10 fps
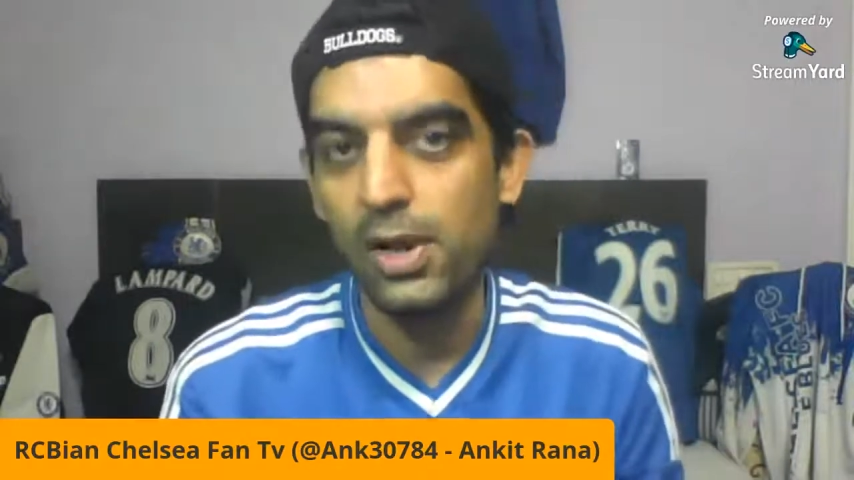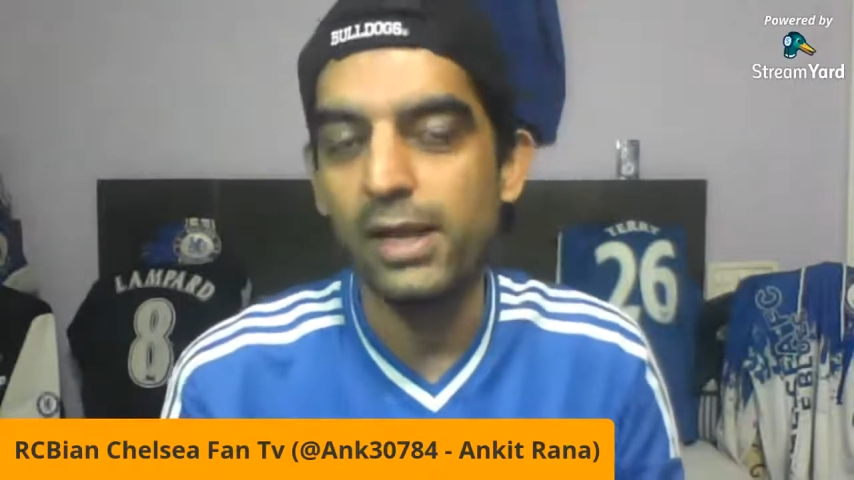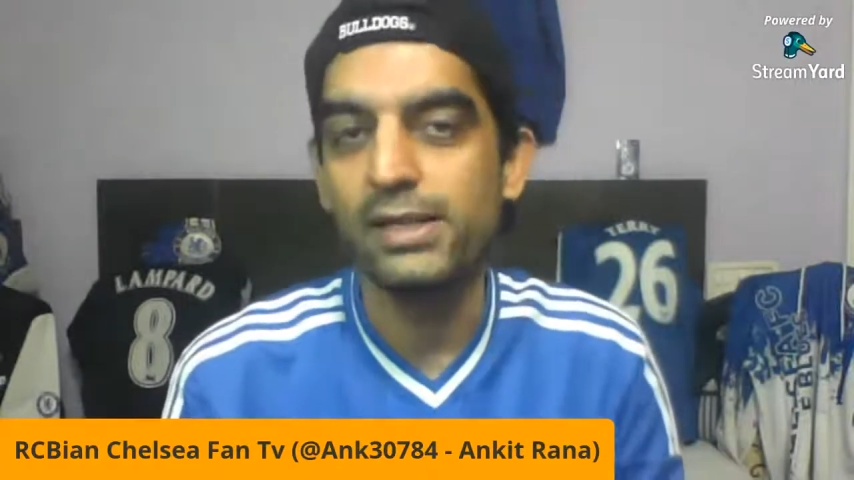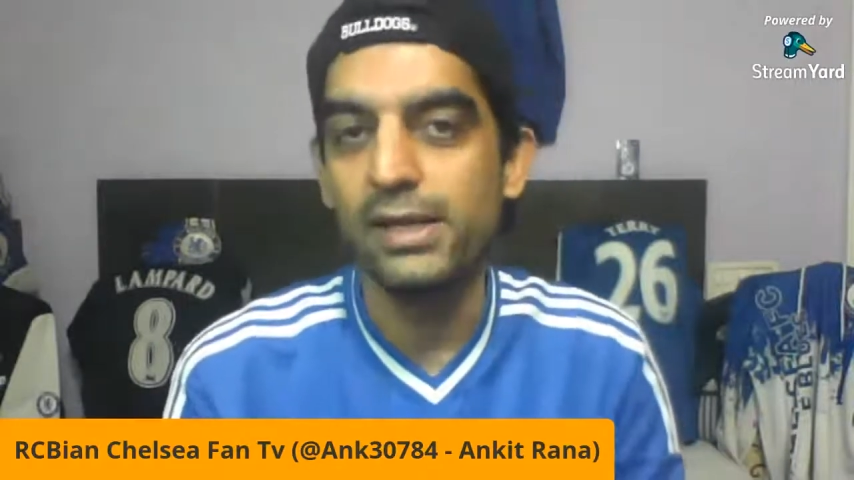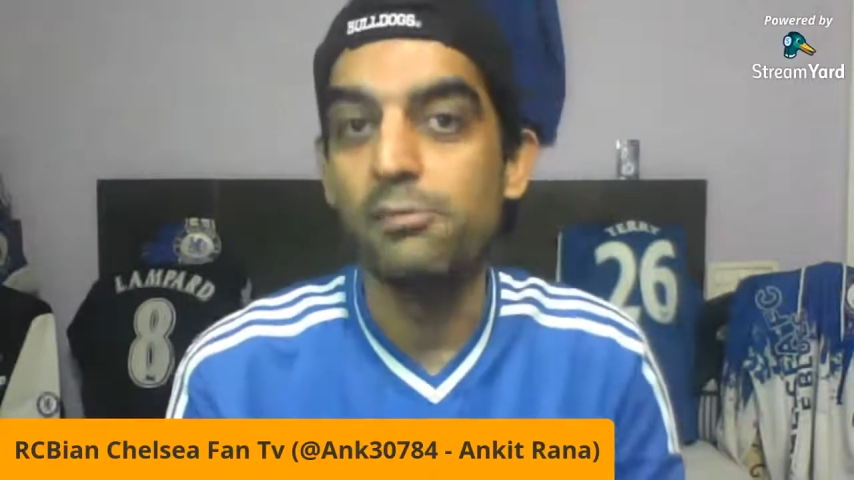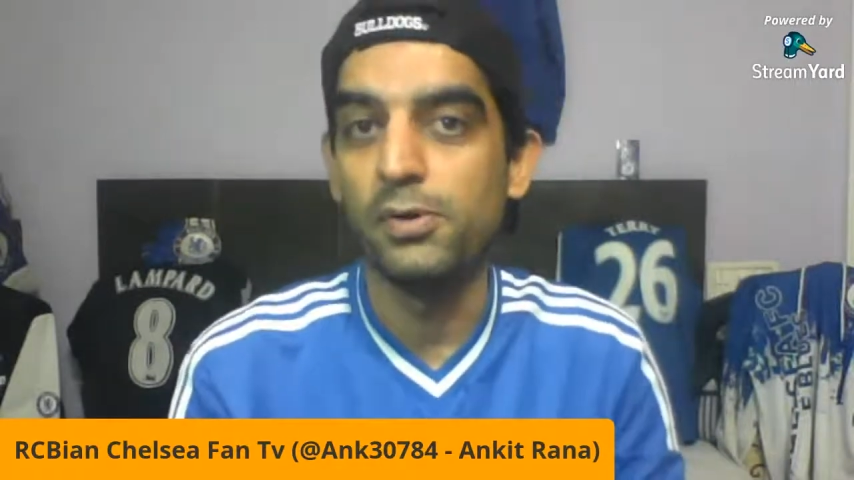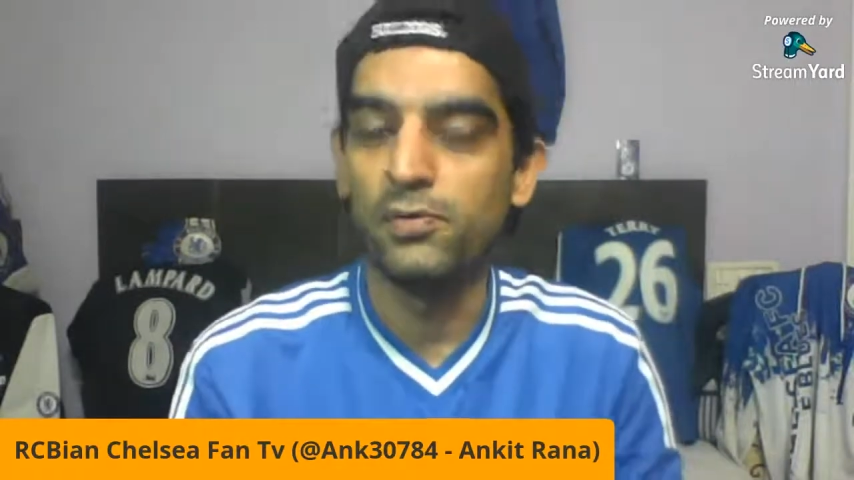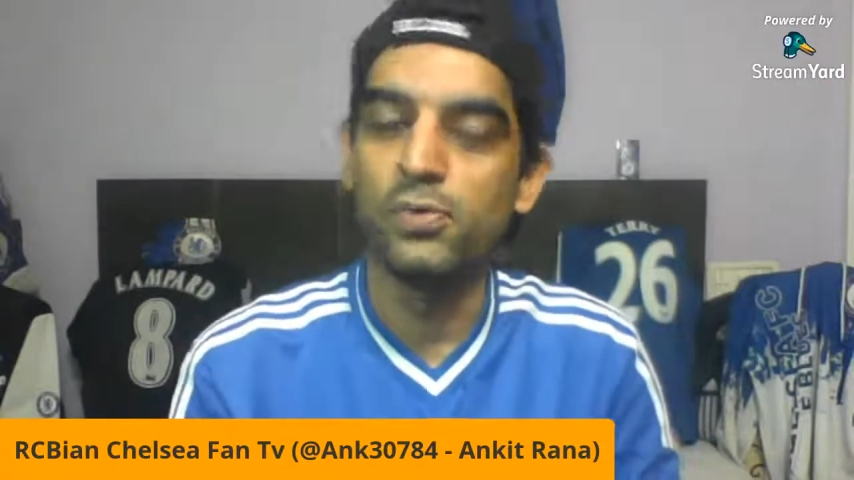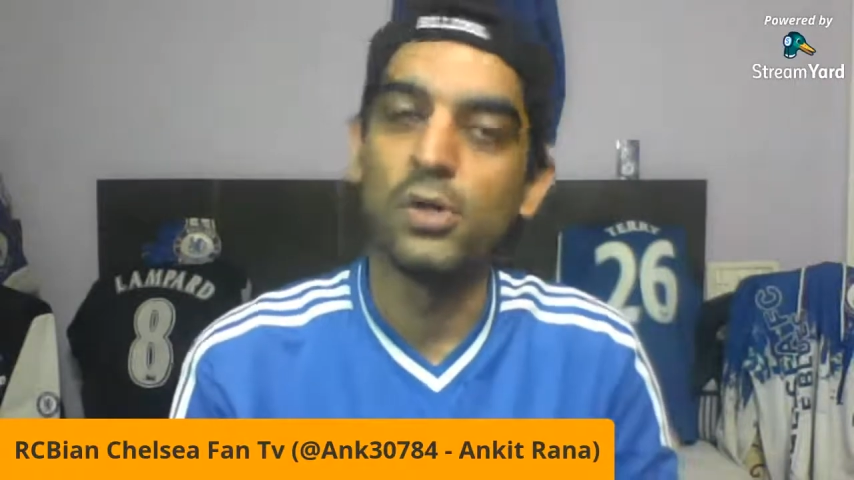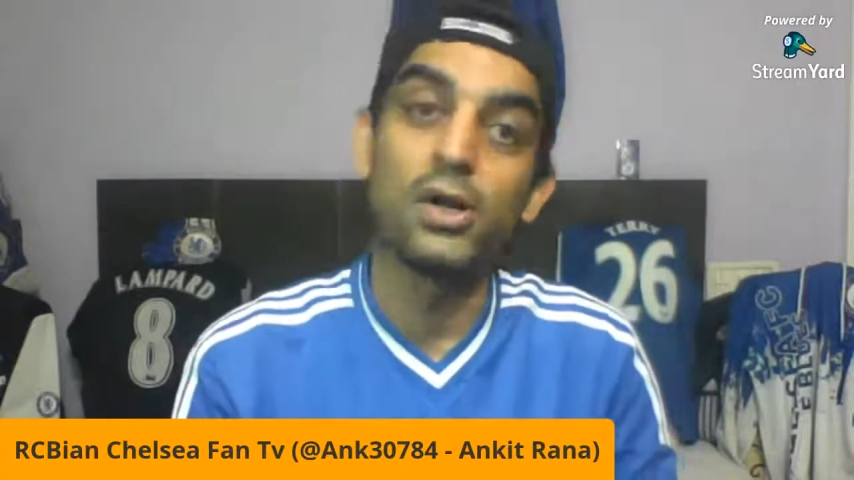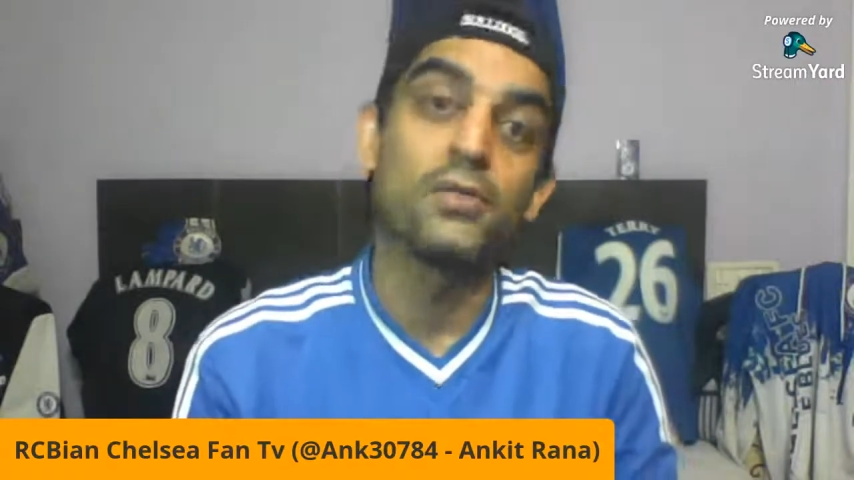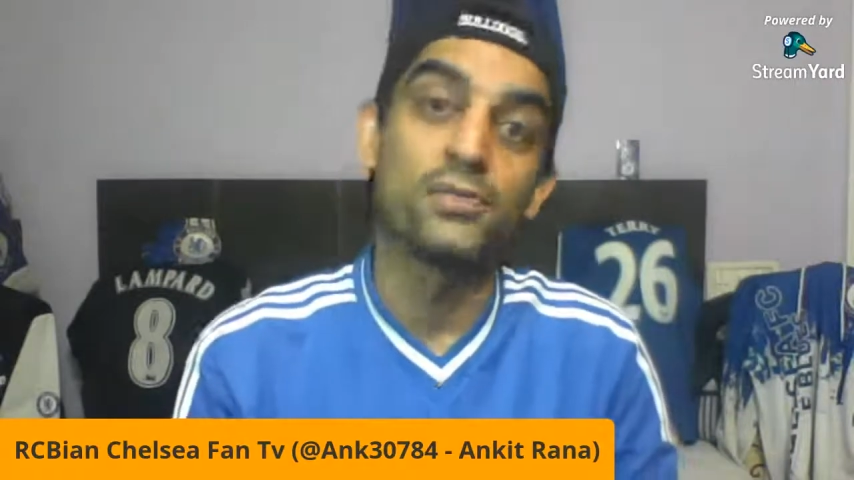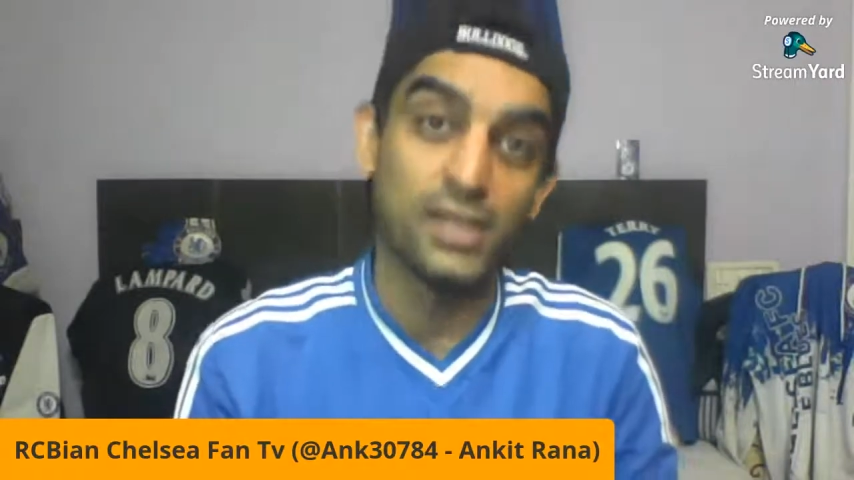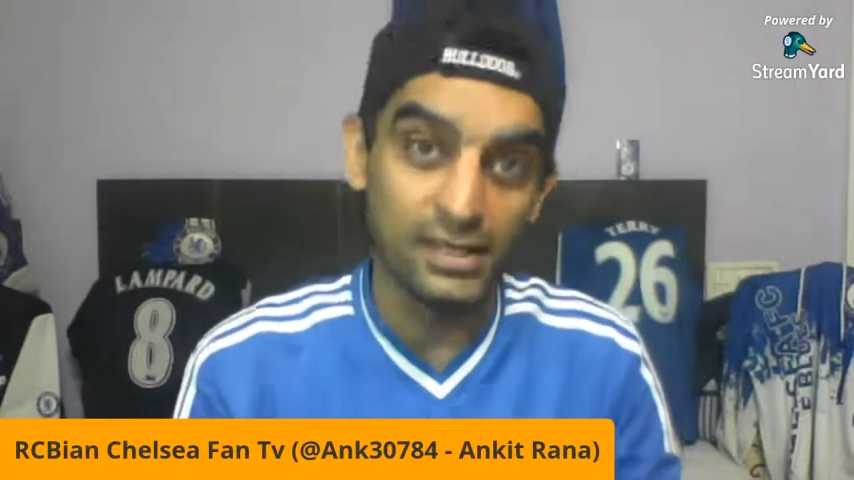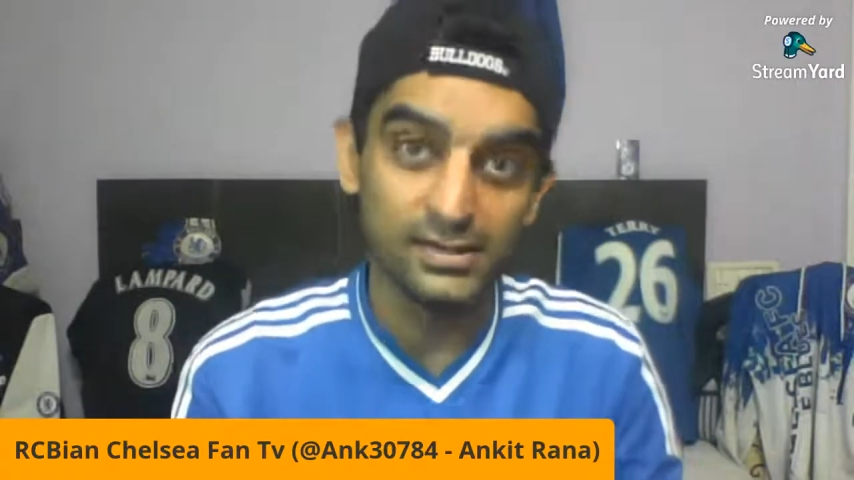I did preview a lot of
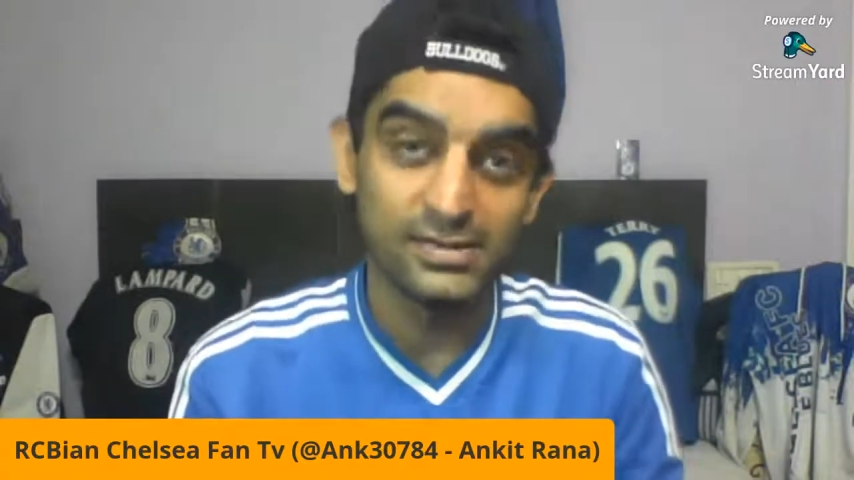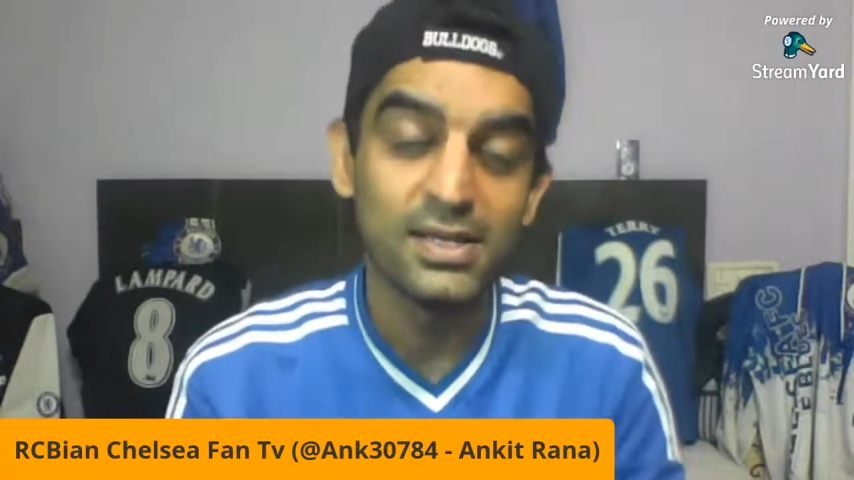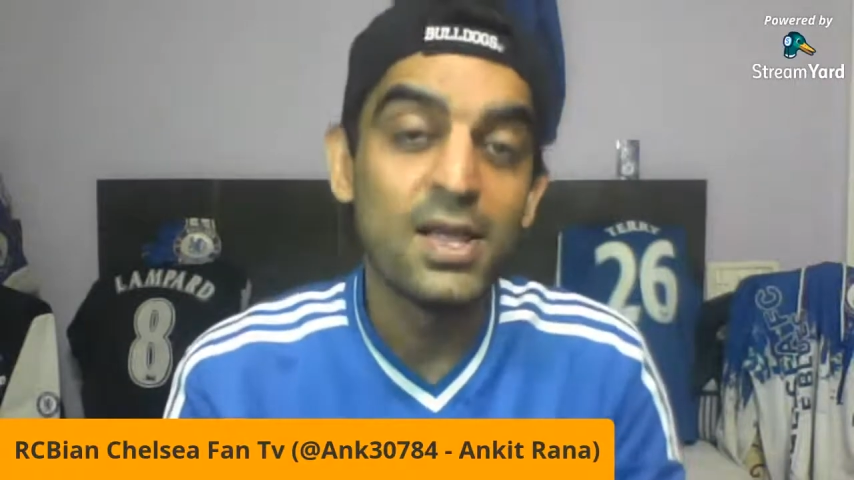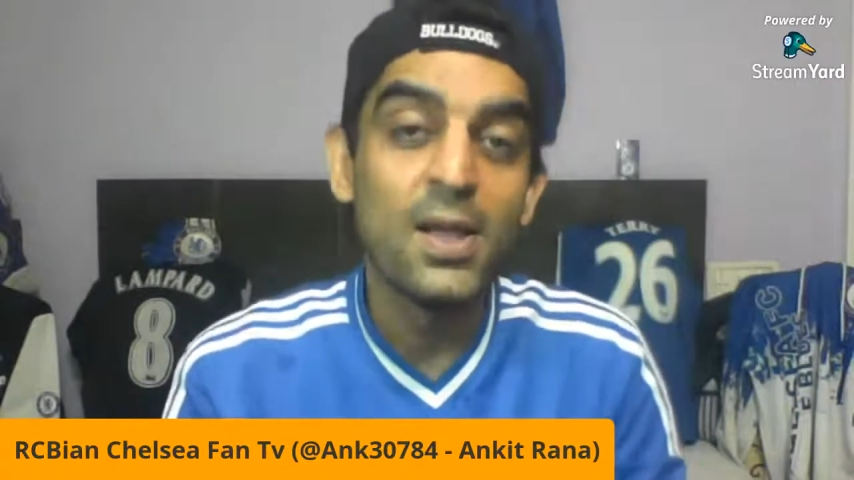things,